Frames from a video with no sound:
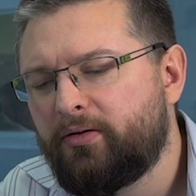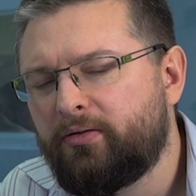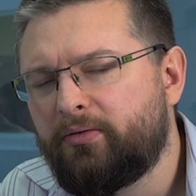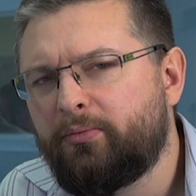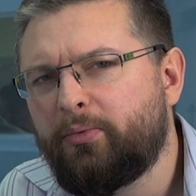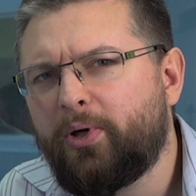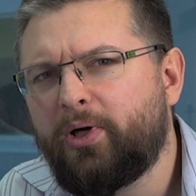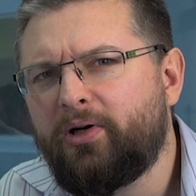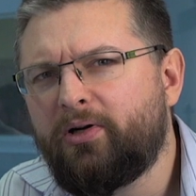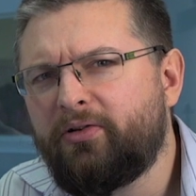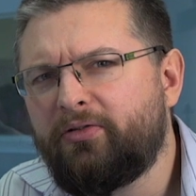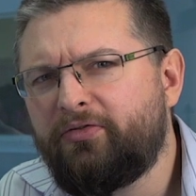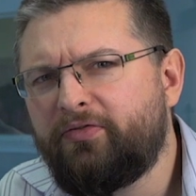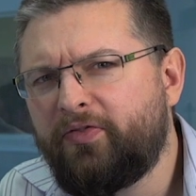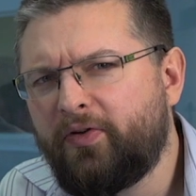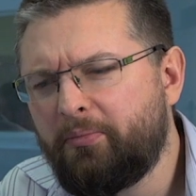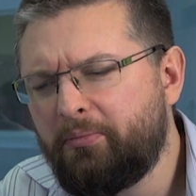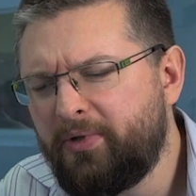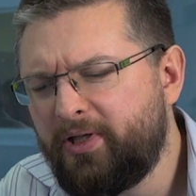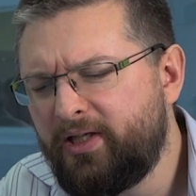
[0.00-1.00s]
Well,
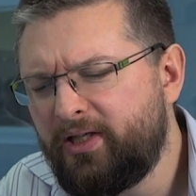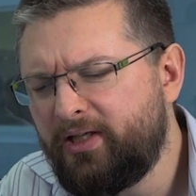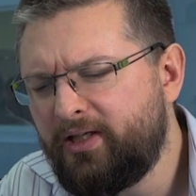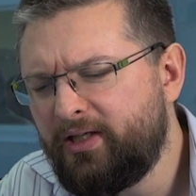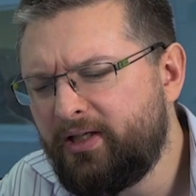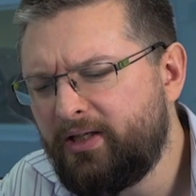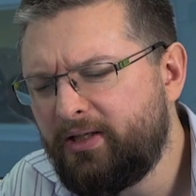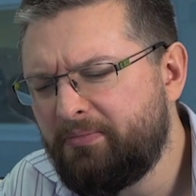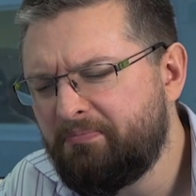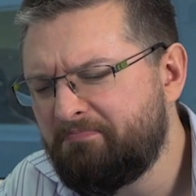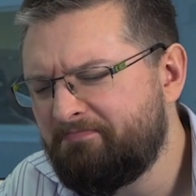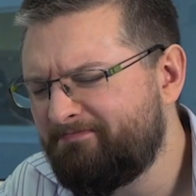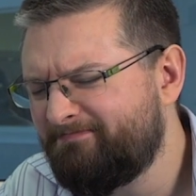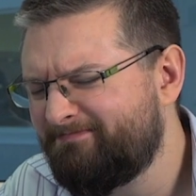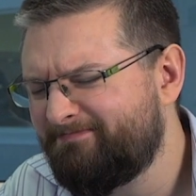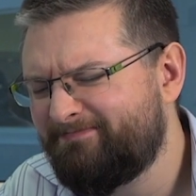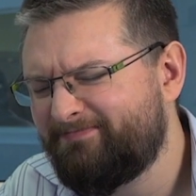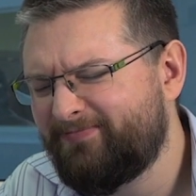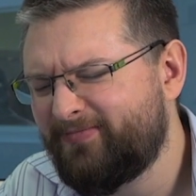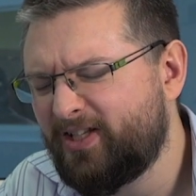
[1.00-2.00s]
for me,
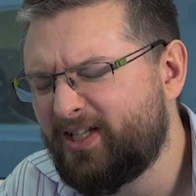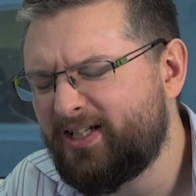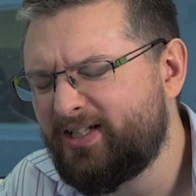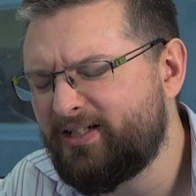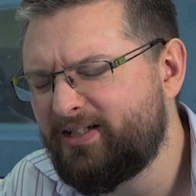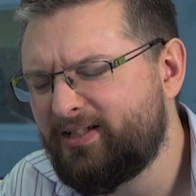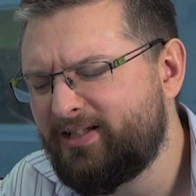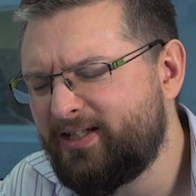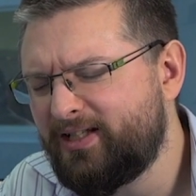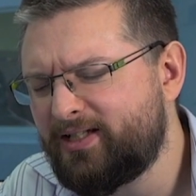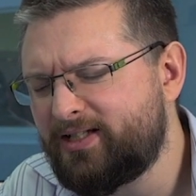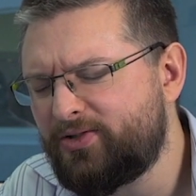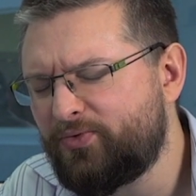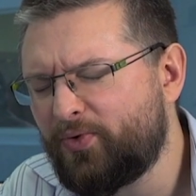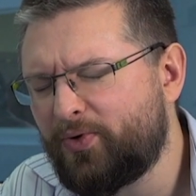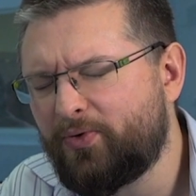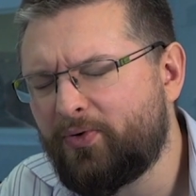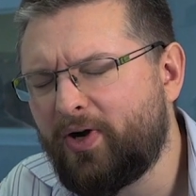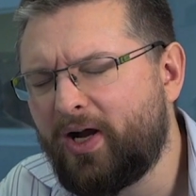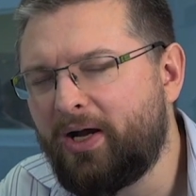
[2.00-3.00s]
this
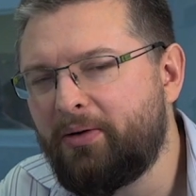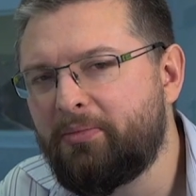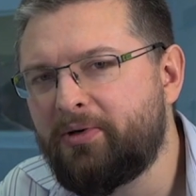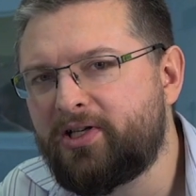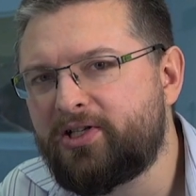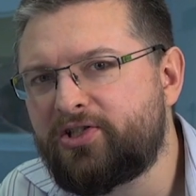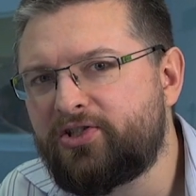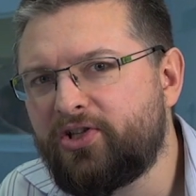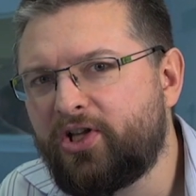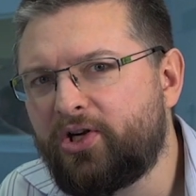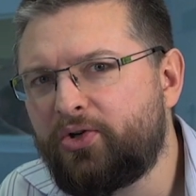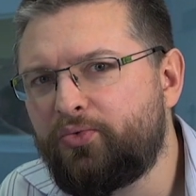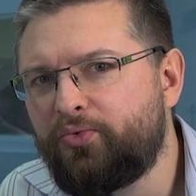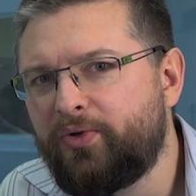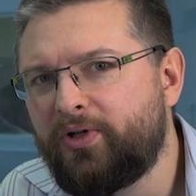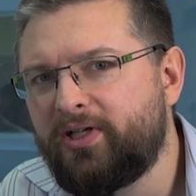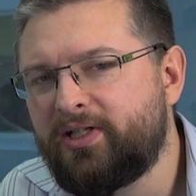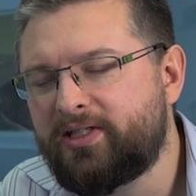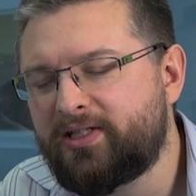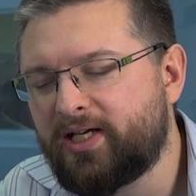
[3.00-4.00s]
requirement is not
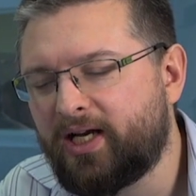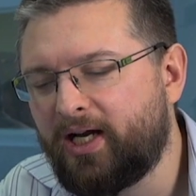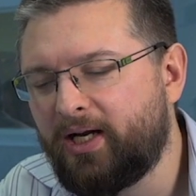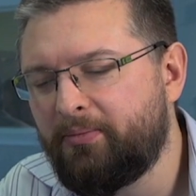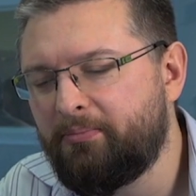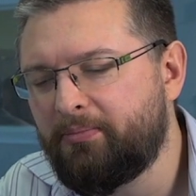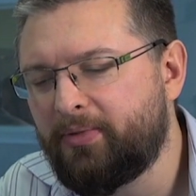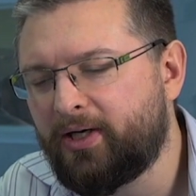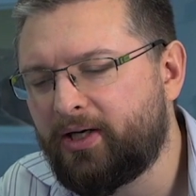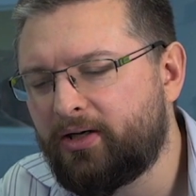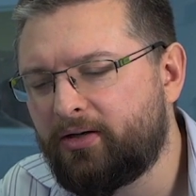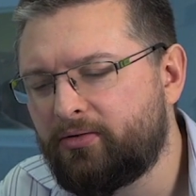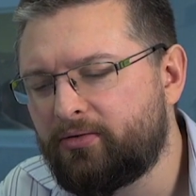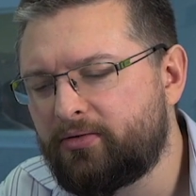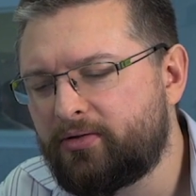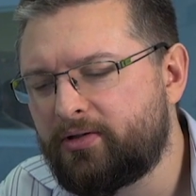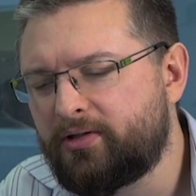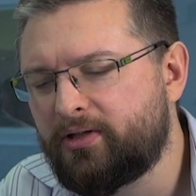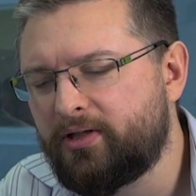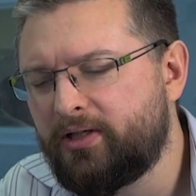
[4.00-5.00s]
really time
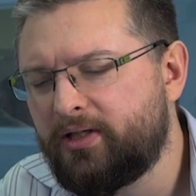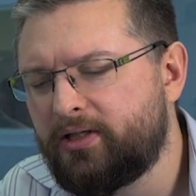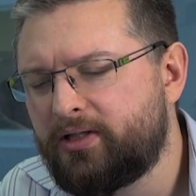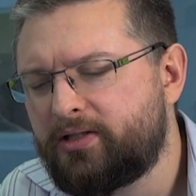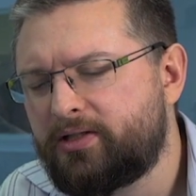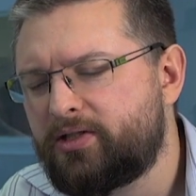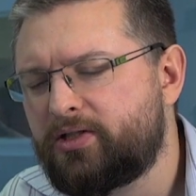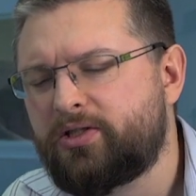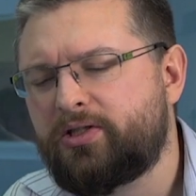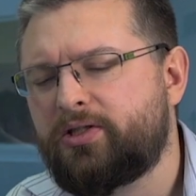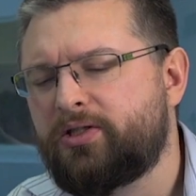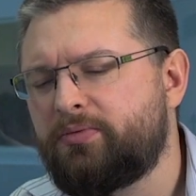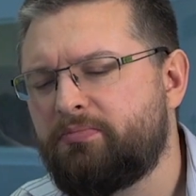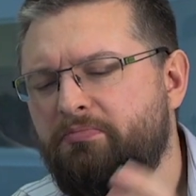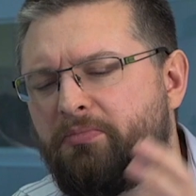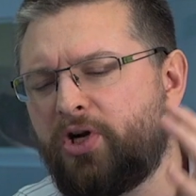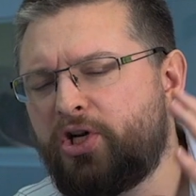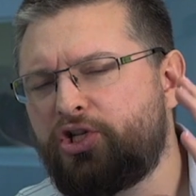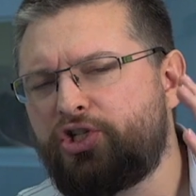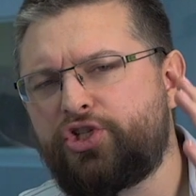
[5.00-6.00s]
bound. It's
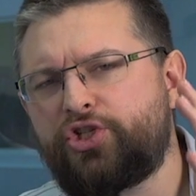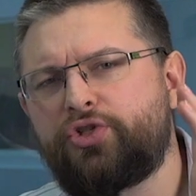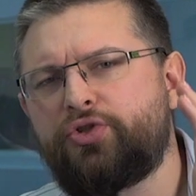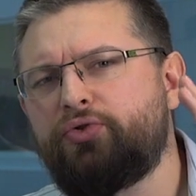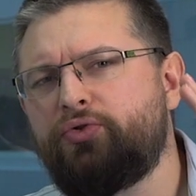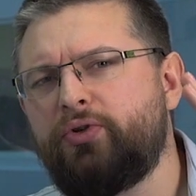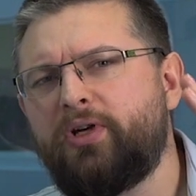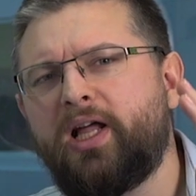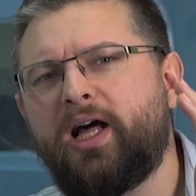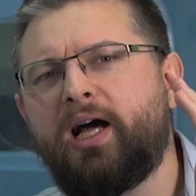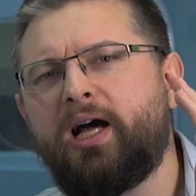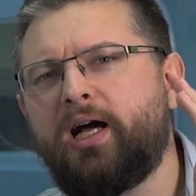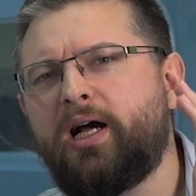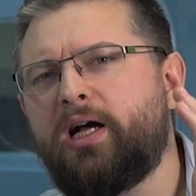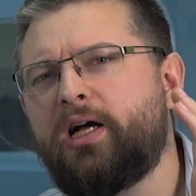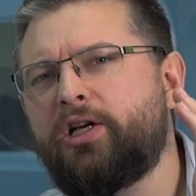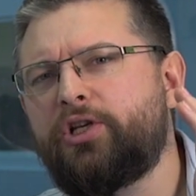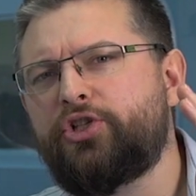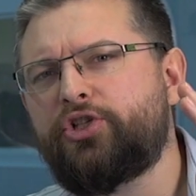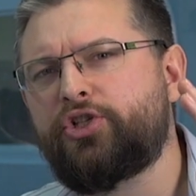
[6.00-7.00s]
much too
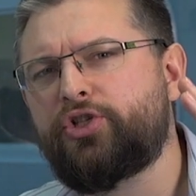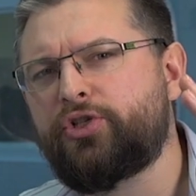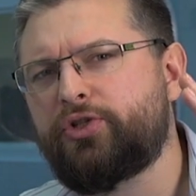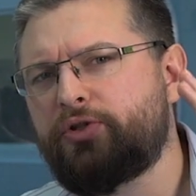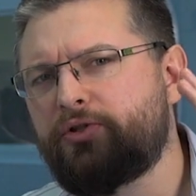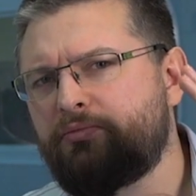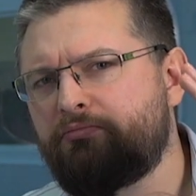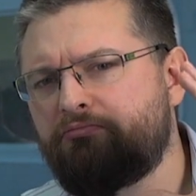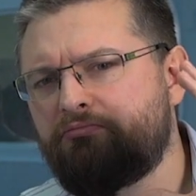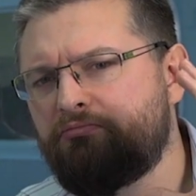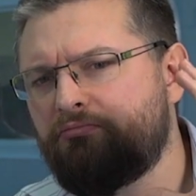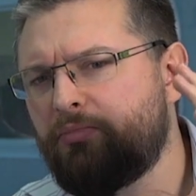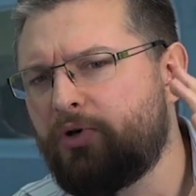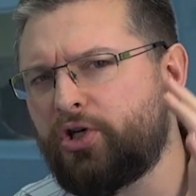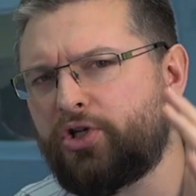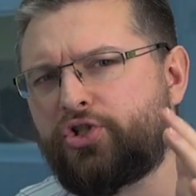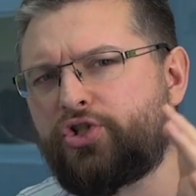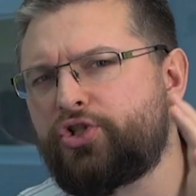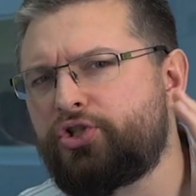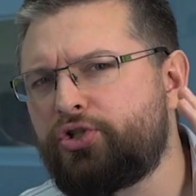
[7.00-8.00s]
large,
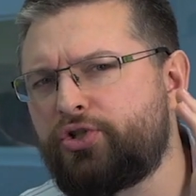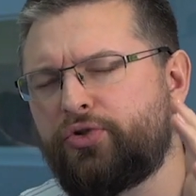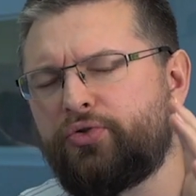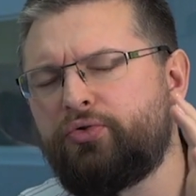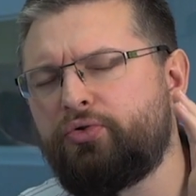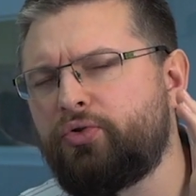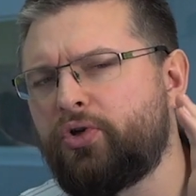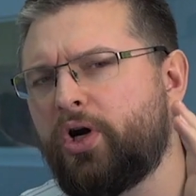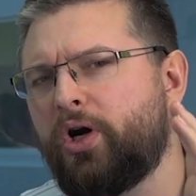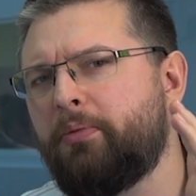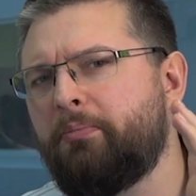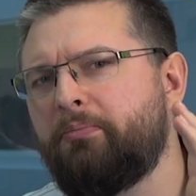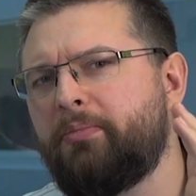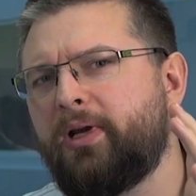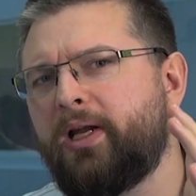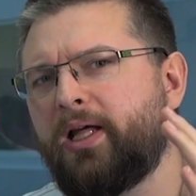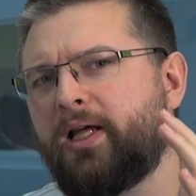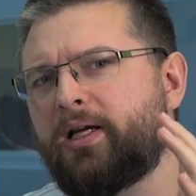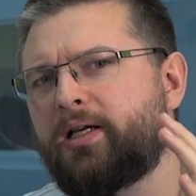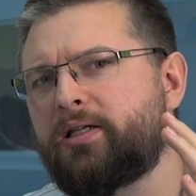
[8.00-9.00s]
much too
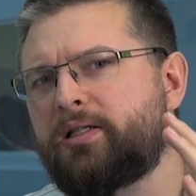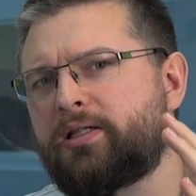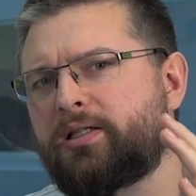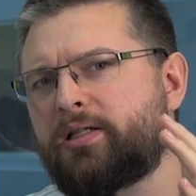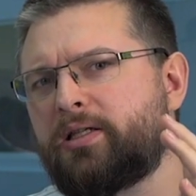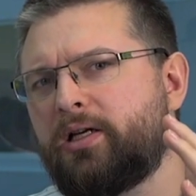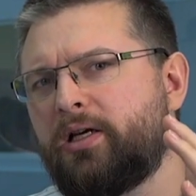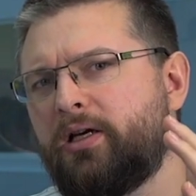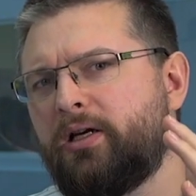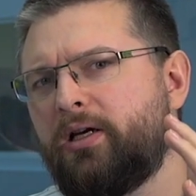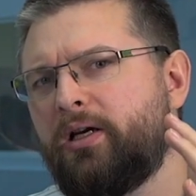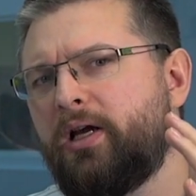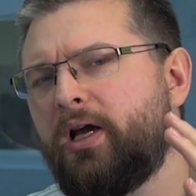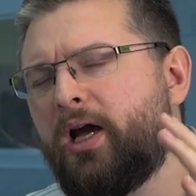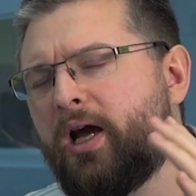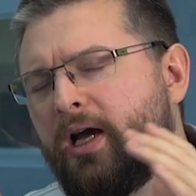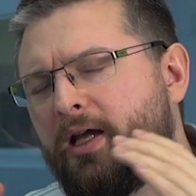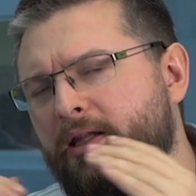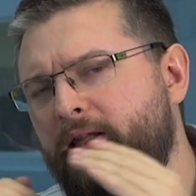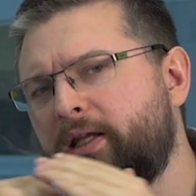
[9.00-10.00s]
complex.
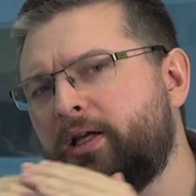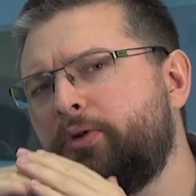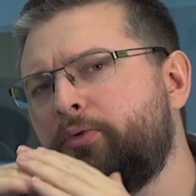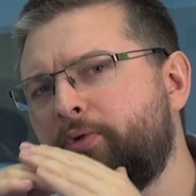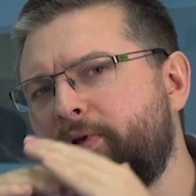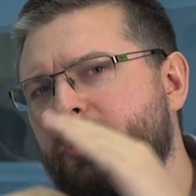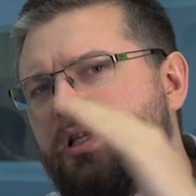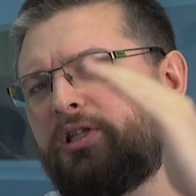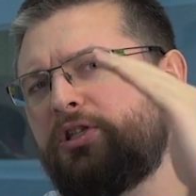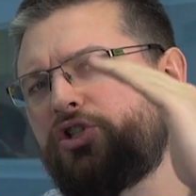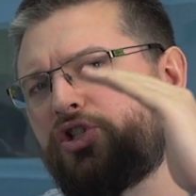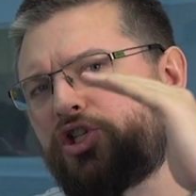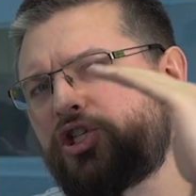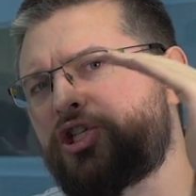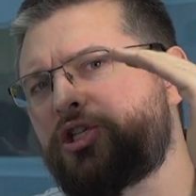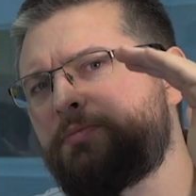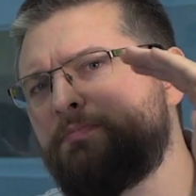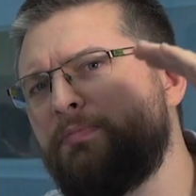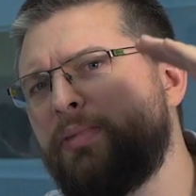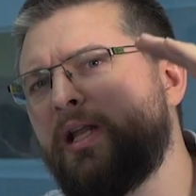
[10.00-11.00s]
I think we need to
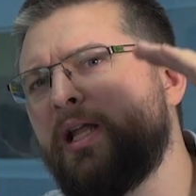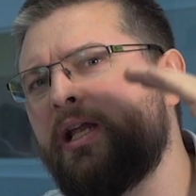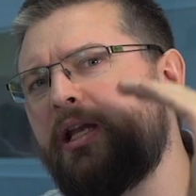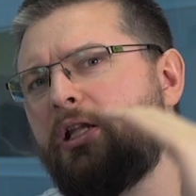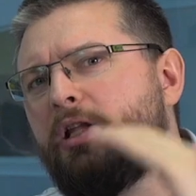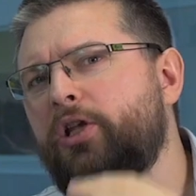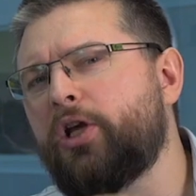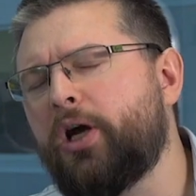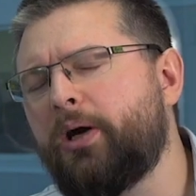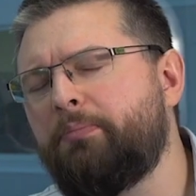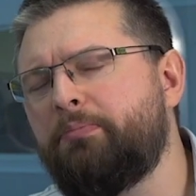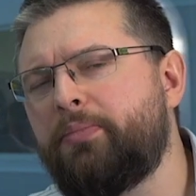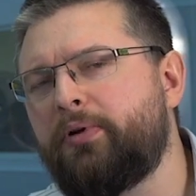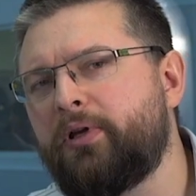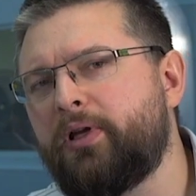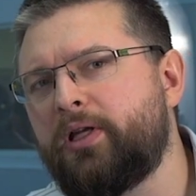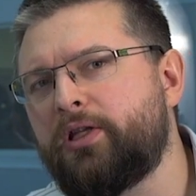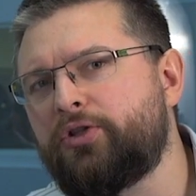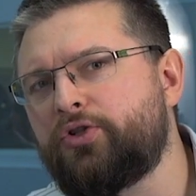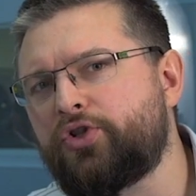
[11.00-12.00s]
split it up
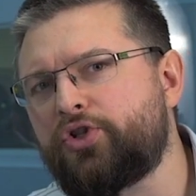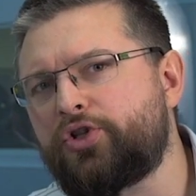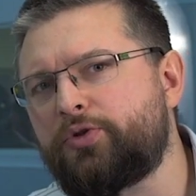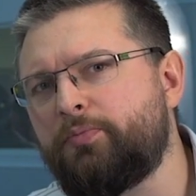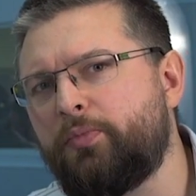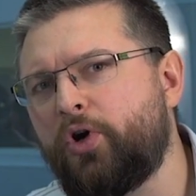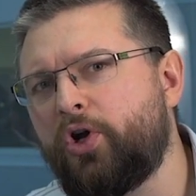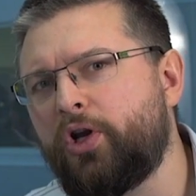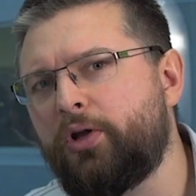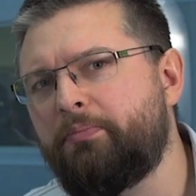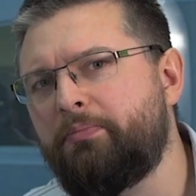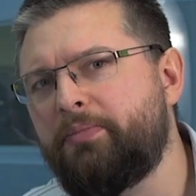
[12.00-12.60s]
into smaller